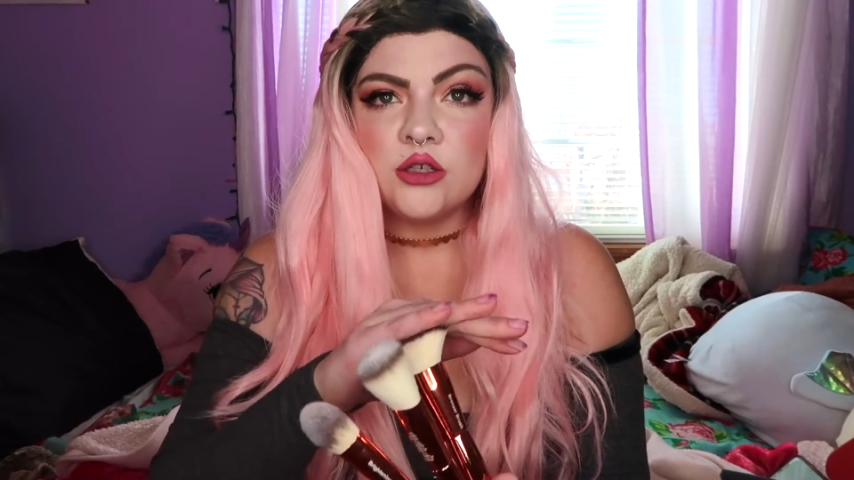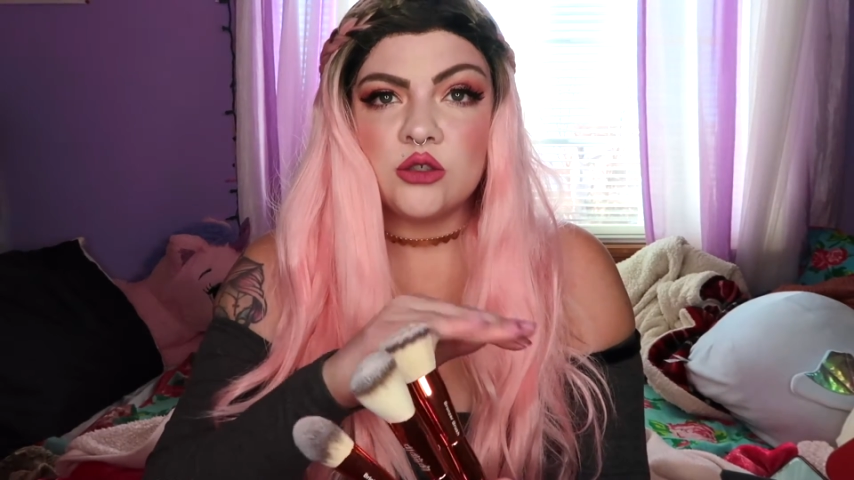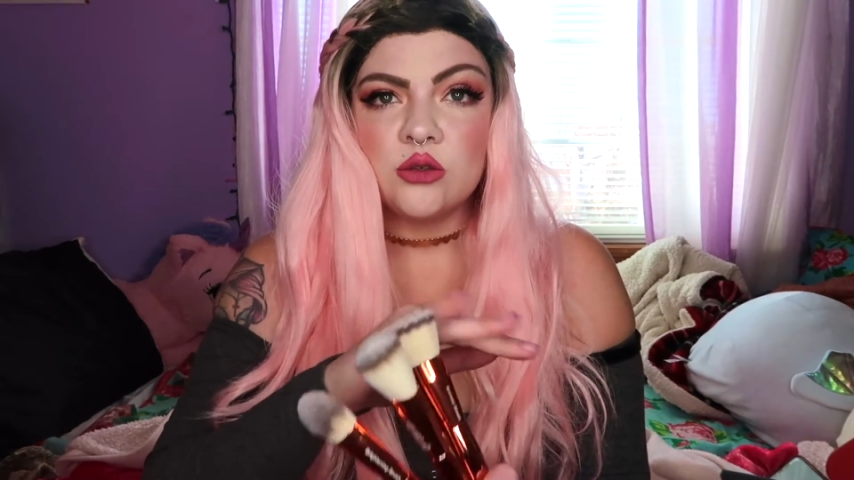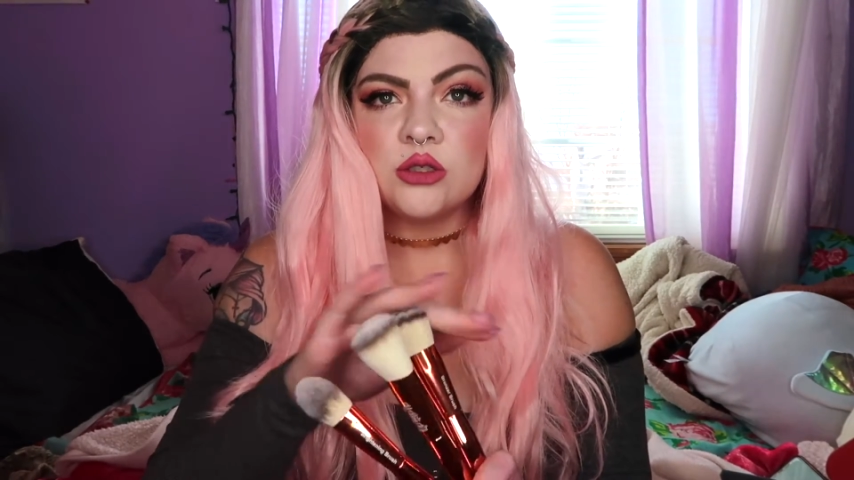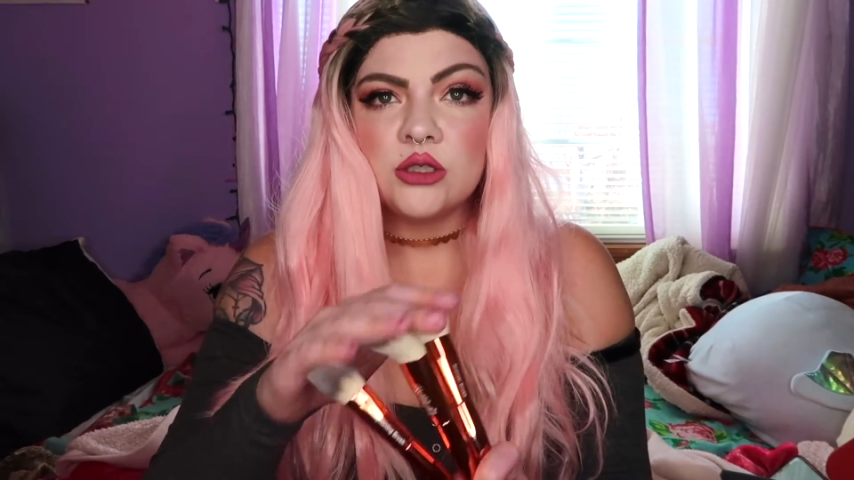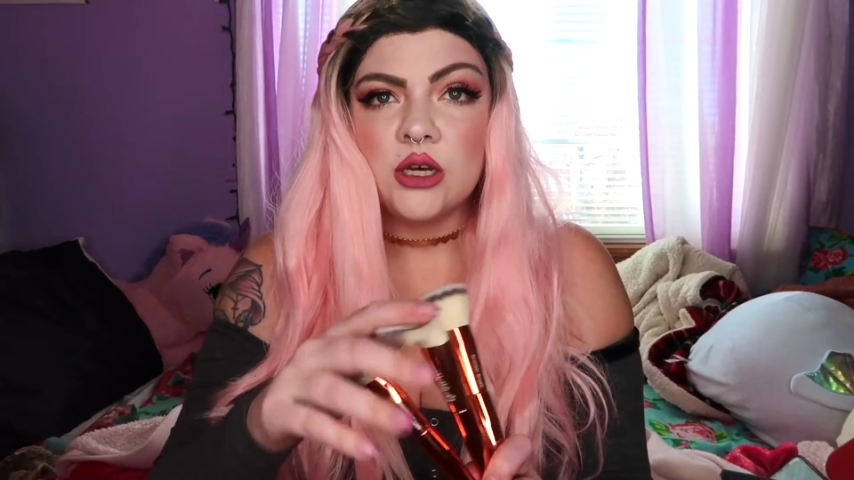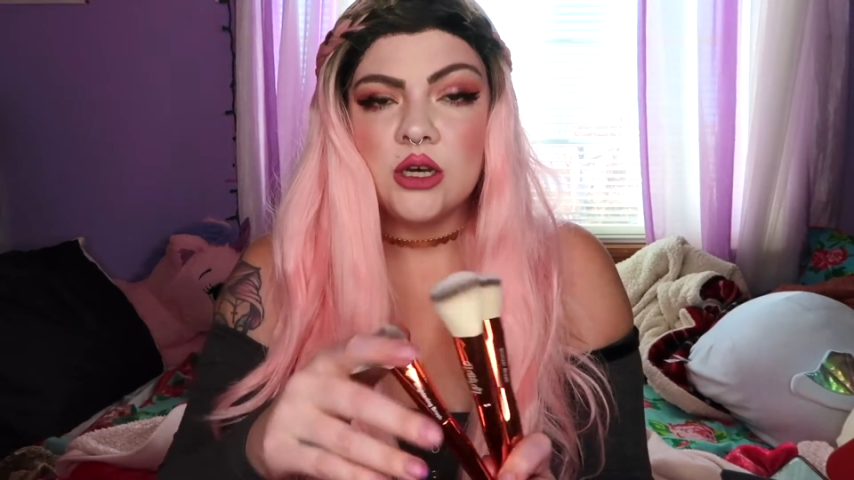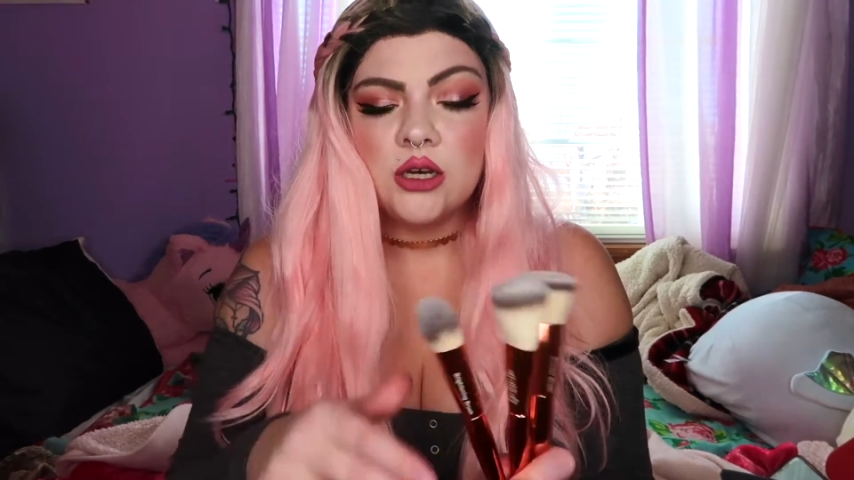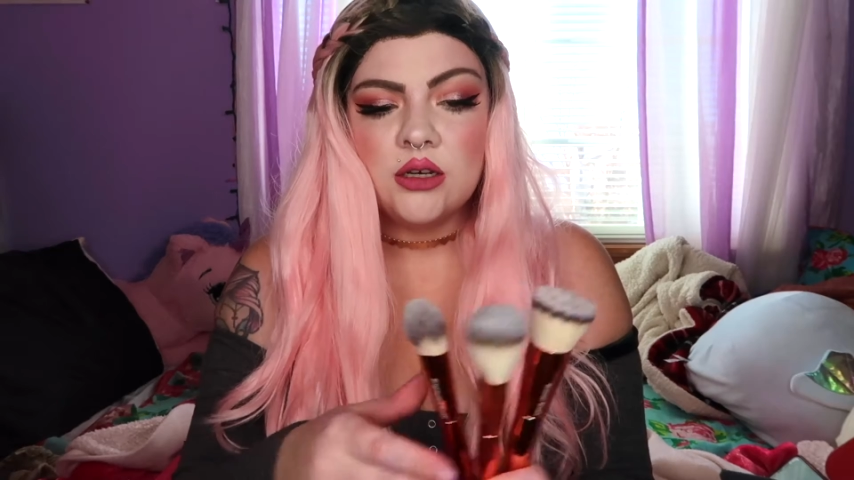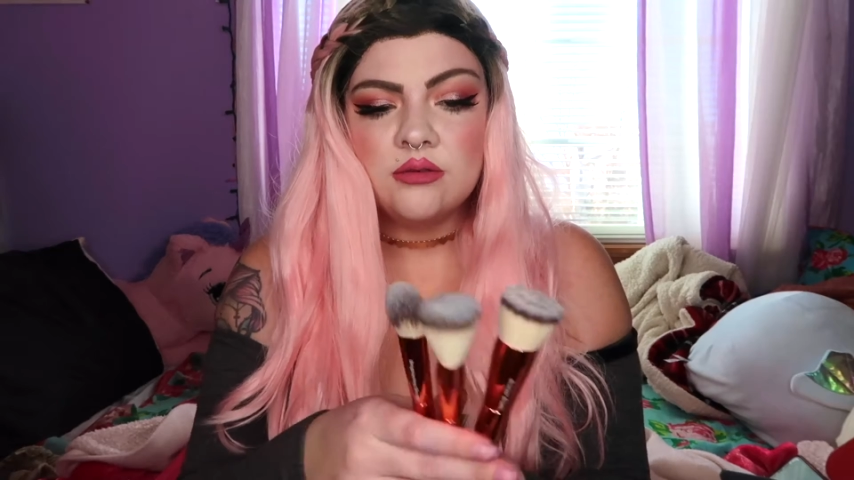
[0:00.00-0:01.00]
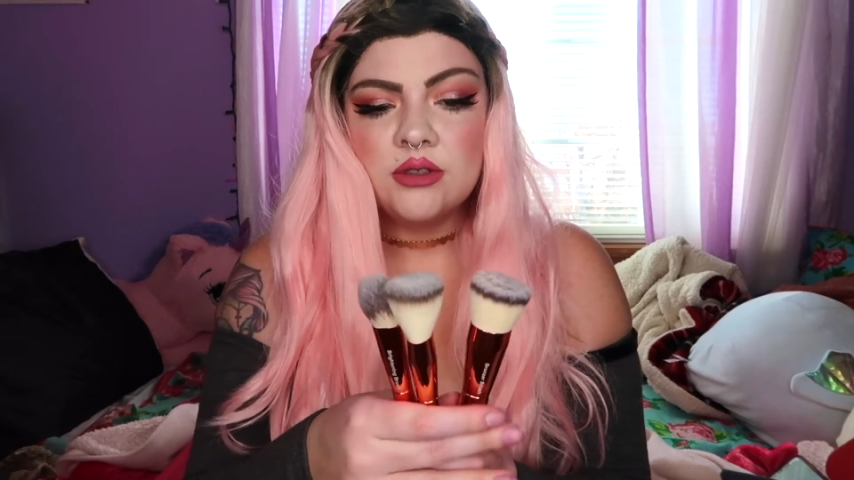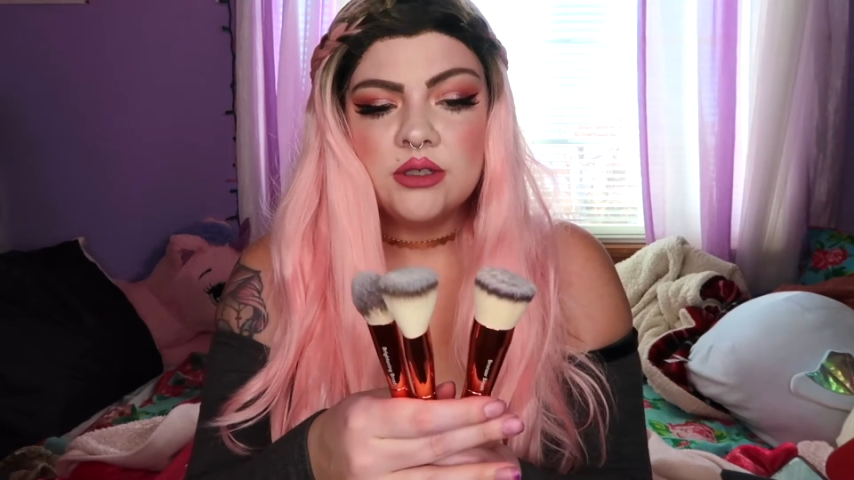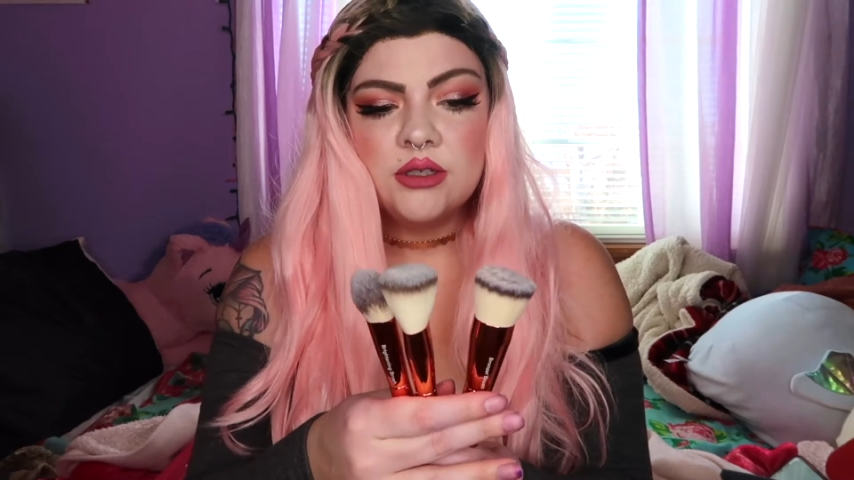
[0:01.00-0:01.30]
They're so soft.